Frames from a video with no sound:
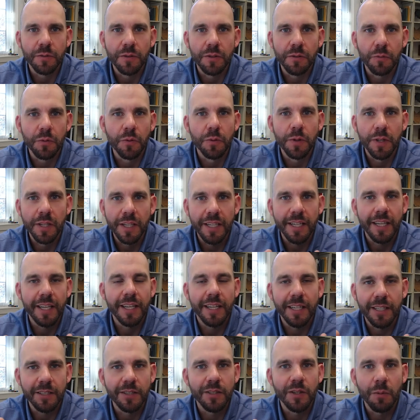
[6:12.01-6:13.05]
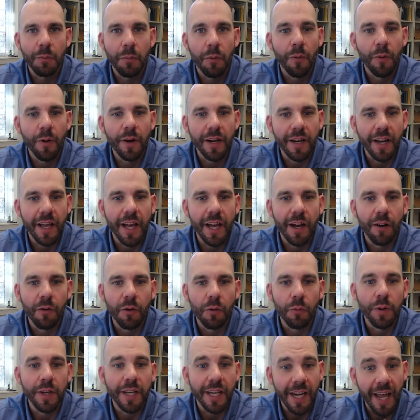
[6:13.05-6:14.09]
We're, we're really getting to the point now where
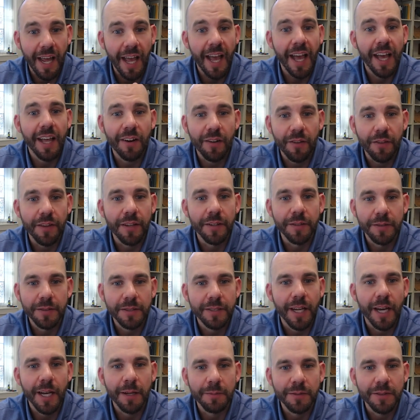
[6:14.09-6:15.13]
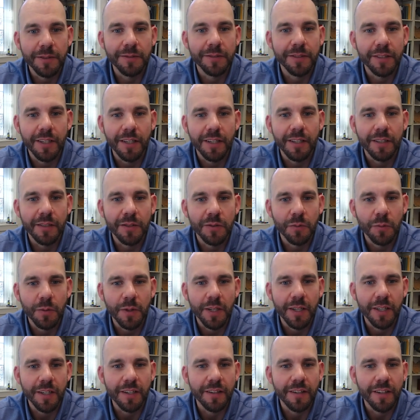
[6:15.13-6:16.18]
we can handle those types of studies
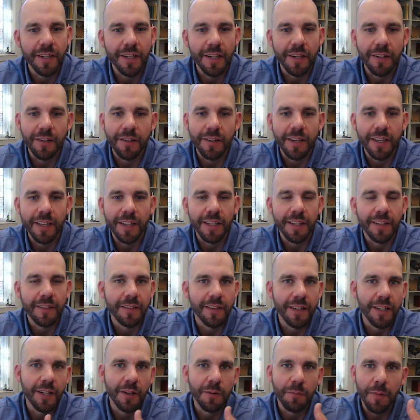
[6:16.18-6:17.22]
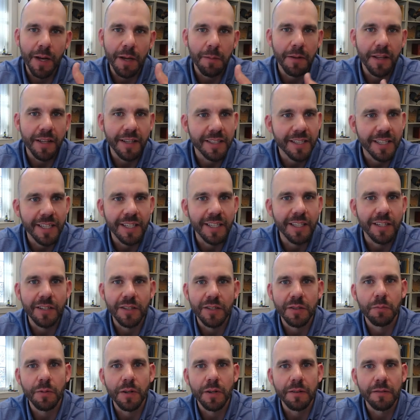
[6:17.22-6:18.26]
where, you know, in the, you know, maybe 10
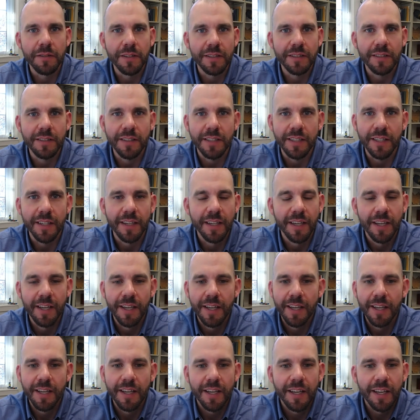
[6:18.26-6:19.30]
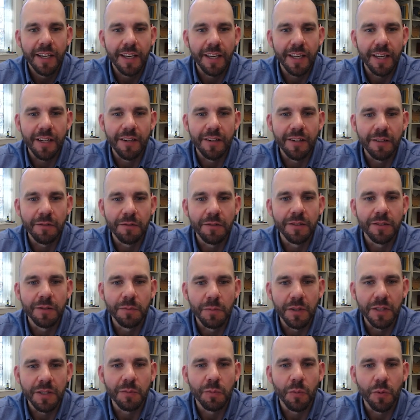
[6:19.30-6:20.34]
years previously, you know, it was
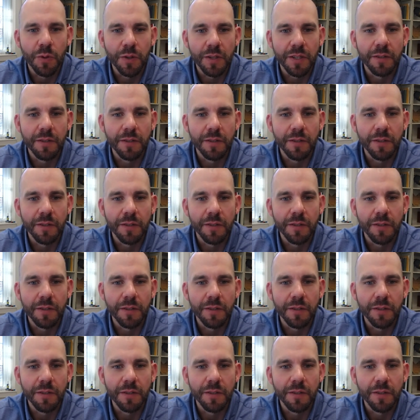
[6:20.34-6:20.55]
much more